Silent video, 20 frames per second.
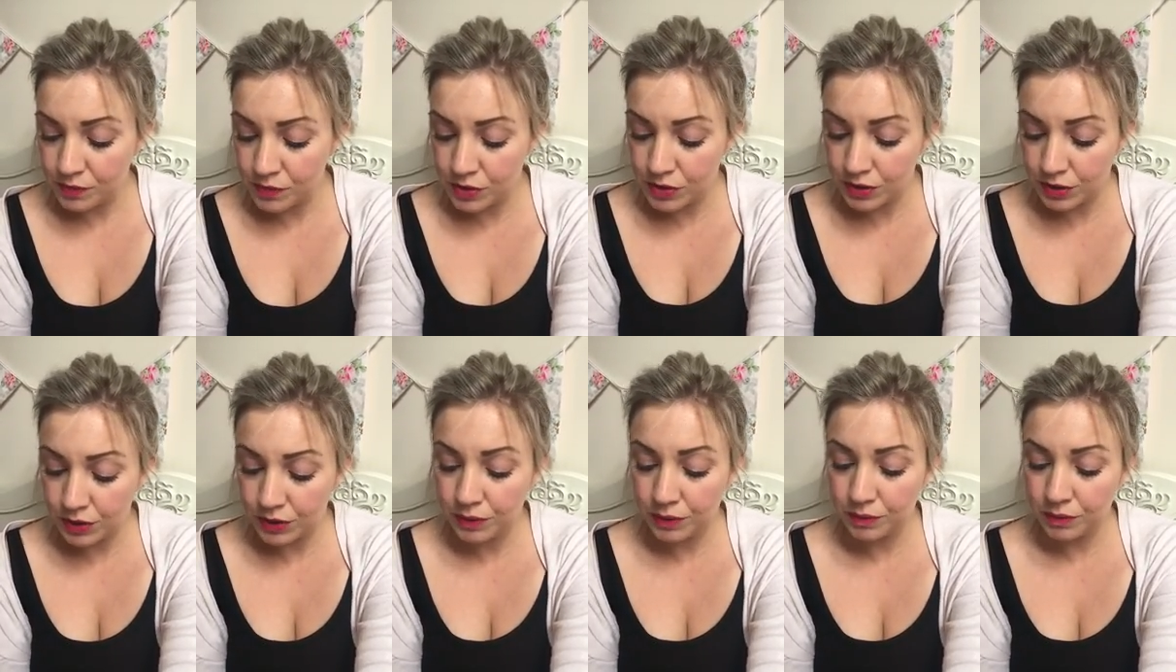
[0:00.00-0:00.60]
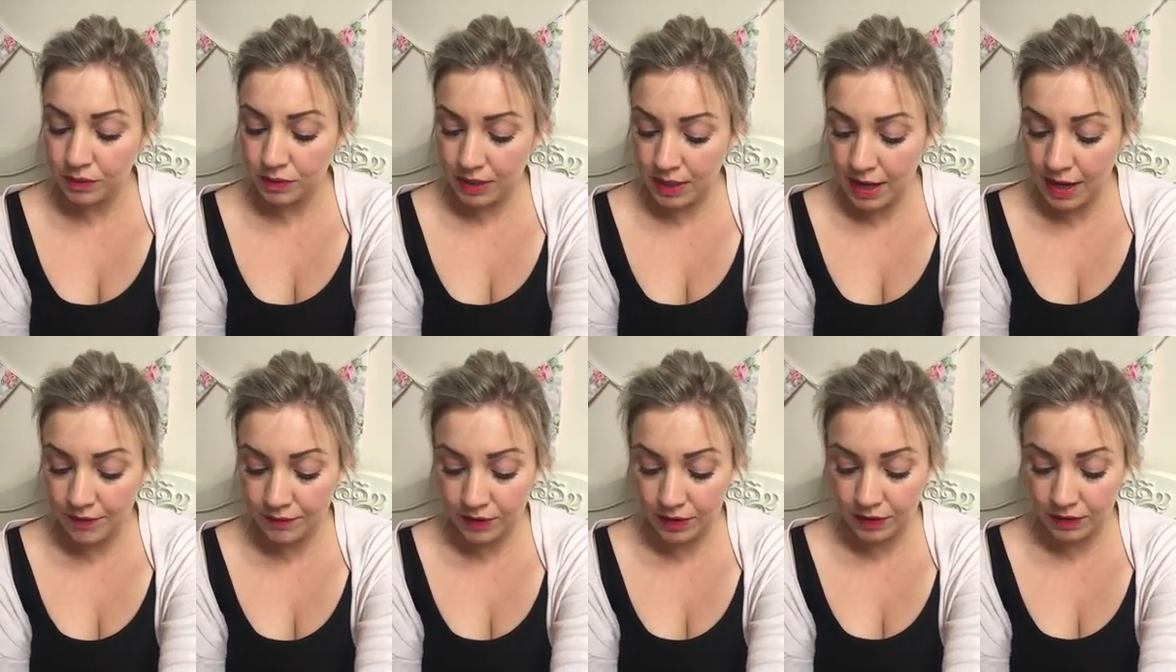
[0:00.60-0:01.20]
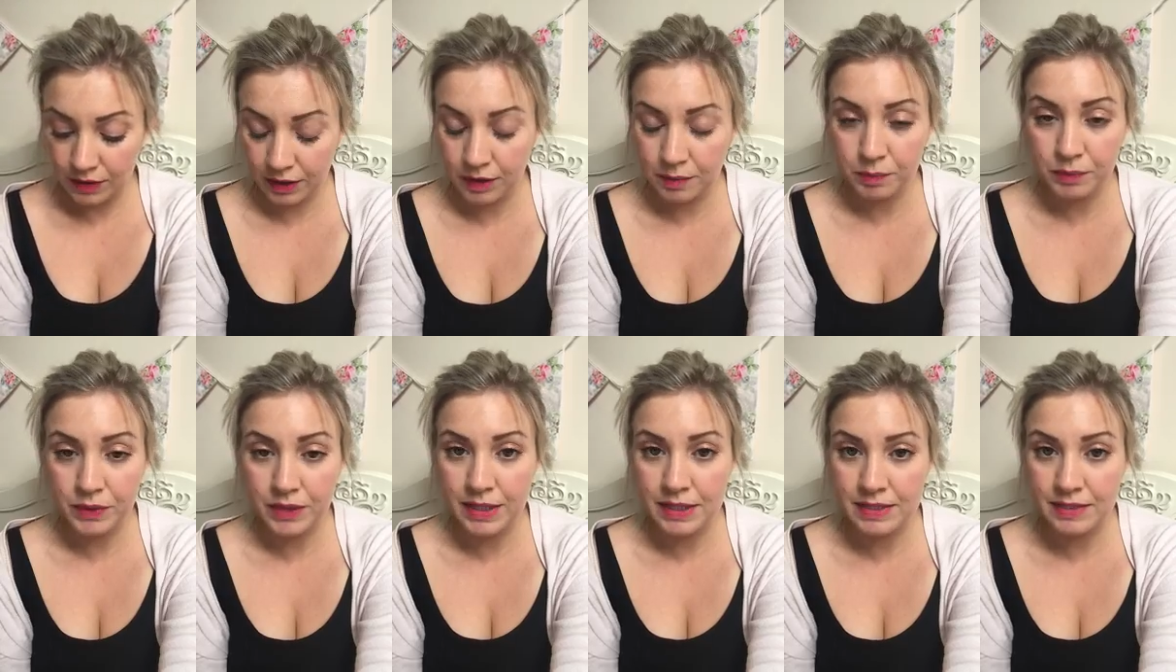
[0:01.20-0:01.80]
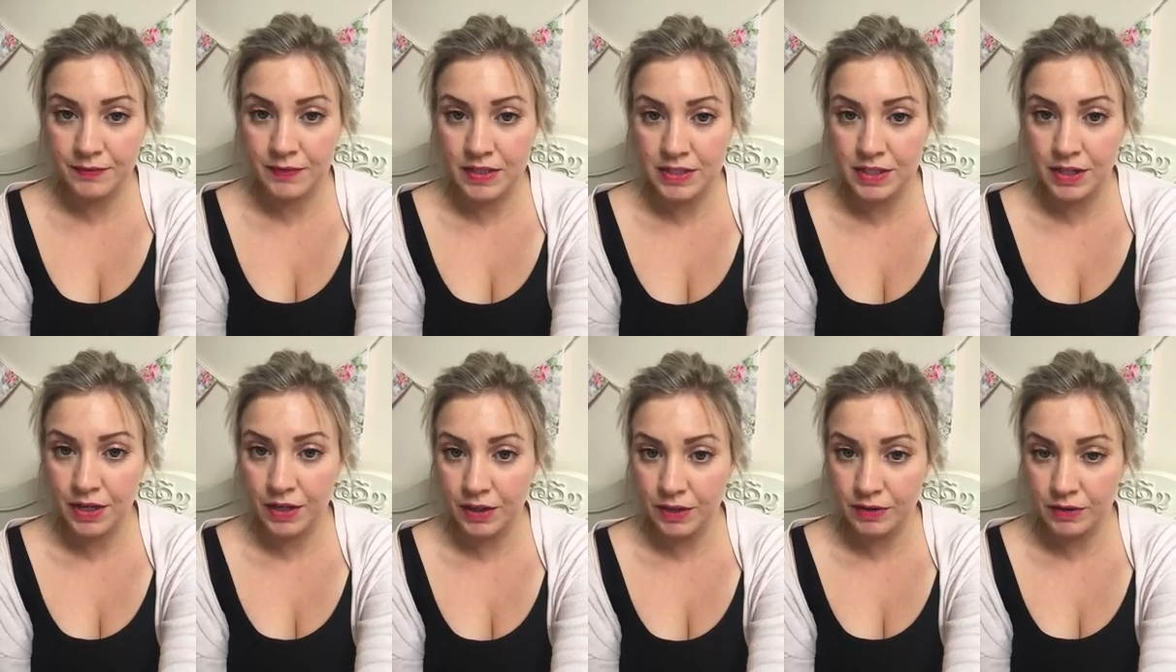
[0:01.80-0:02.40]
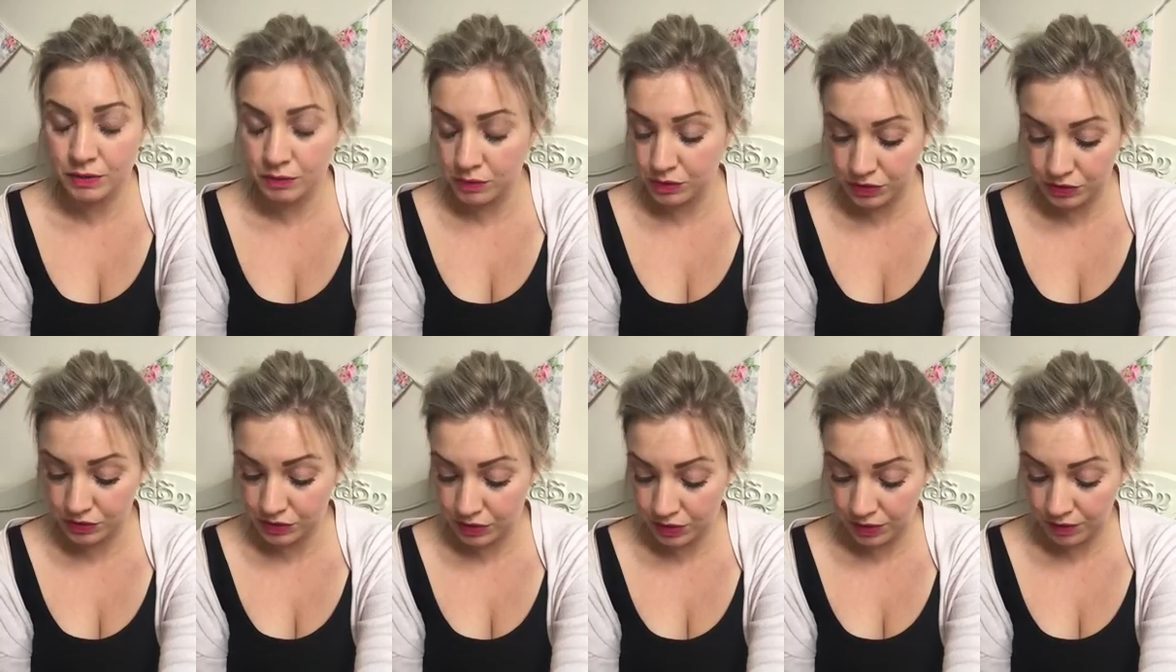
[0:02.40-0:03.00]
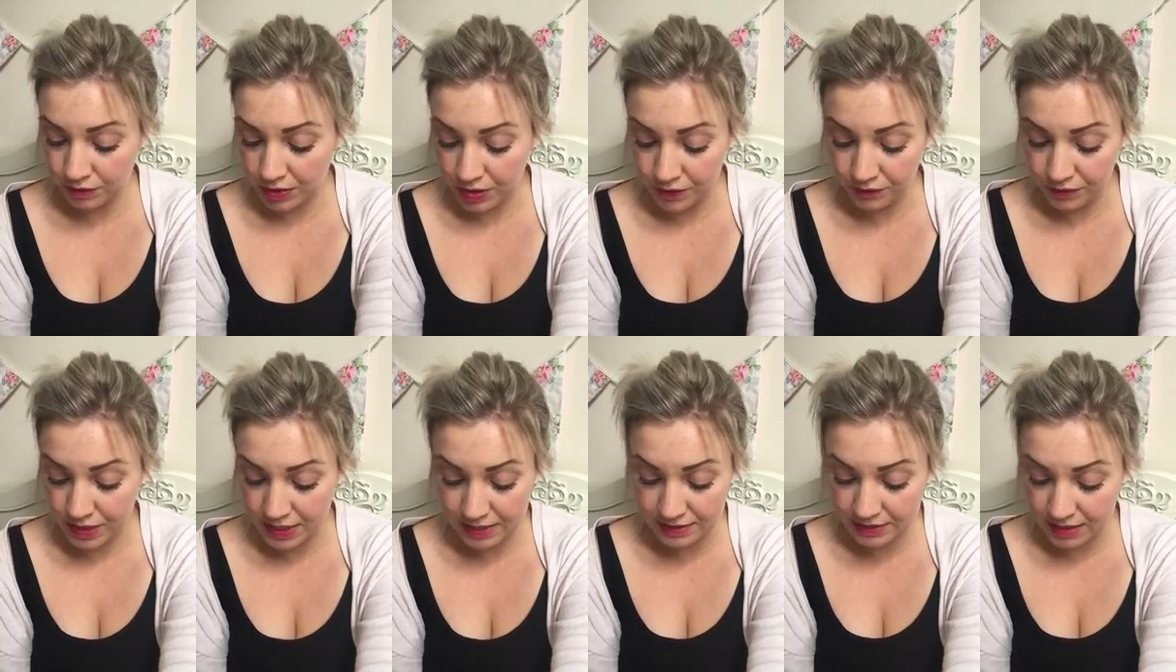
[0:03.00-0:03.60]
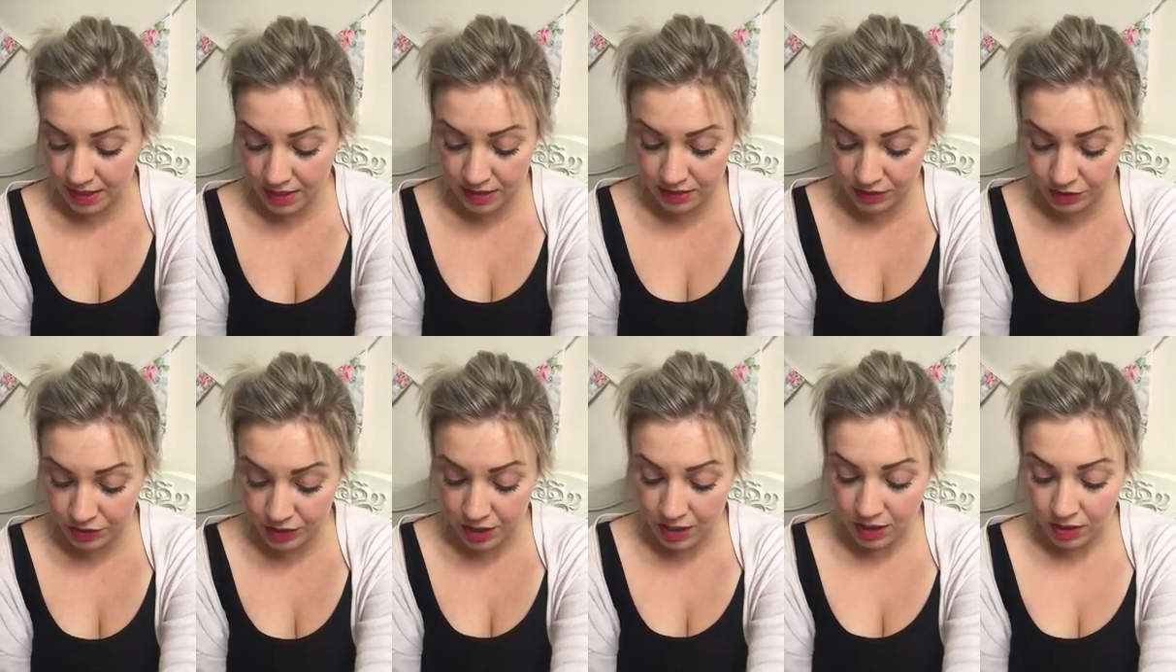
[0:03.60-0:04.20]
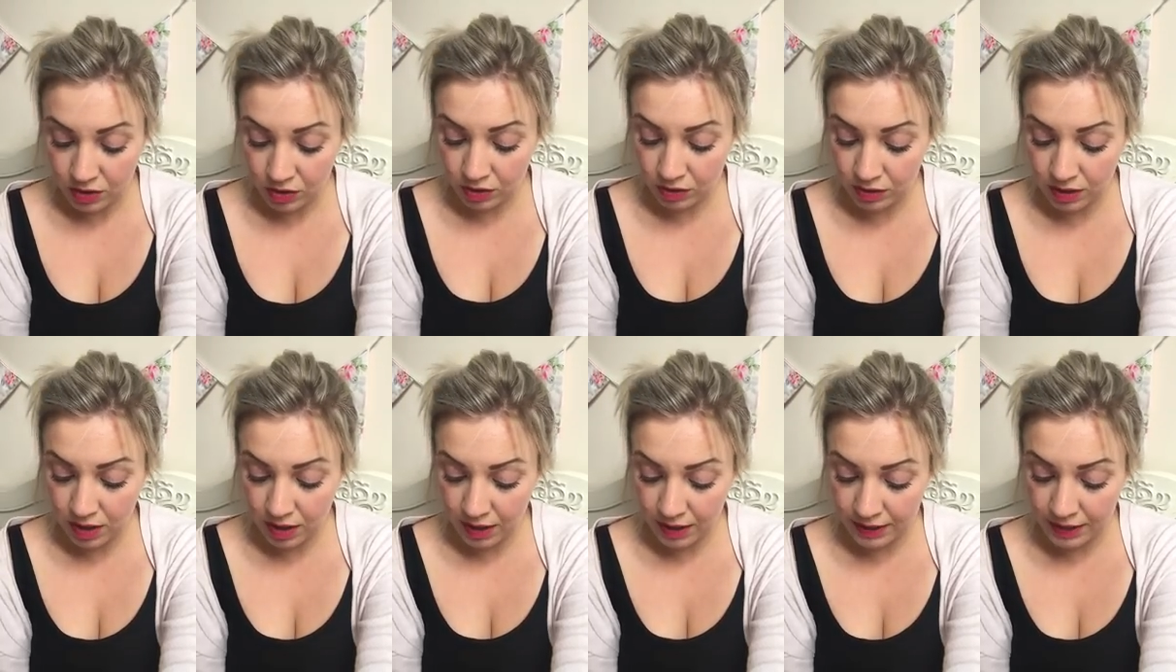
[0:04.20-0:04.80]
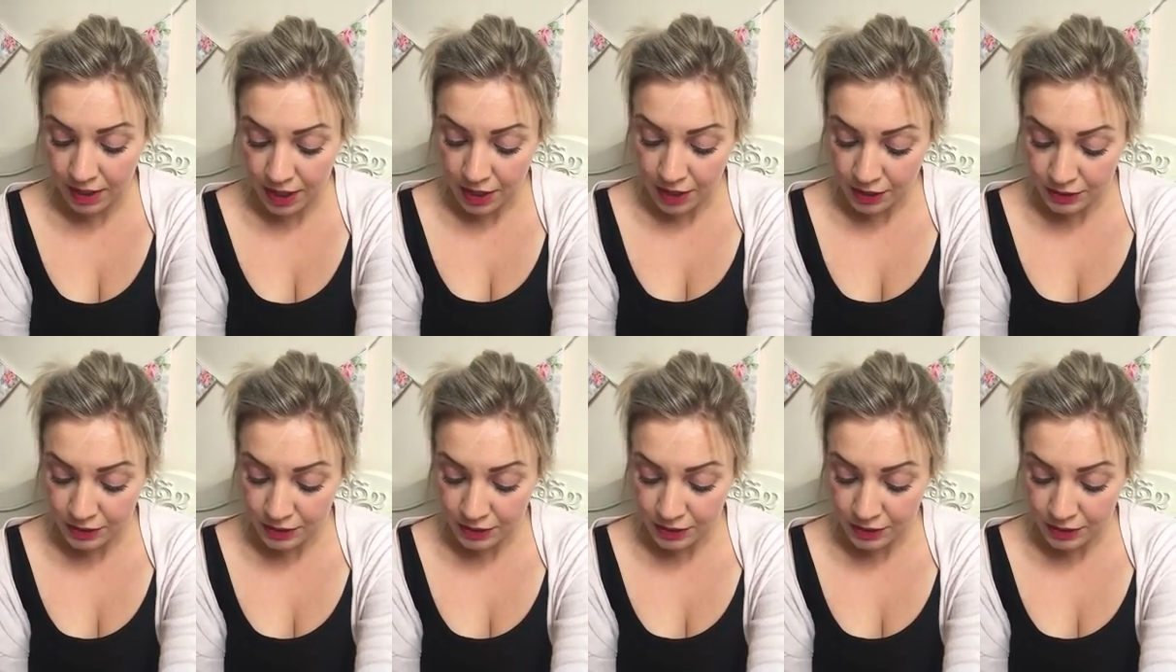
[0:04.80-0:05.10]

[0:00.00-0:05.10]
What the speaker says: Do have a look at Bree's videos, or just do your own research online.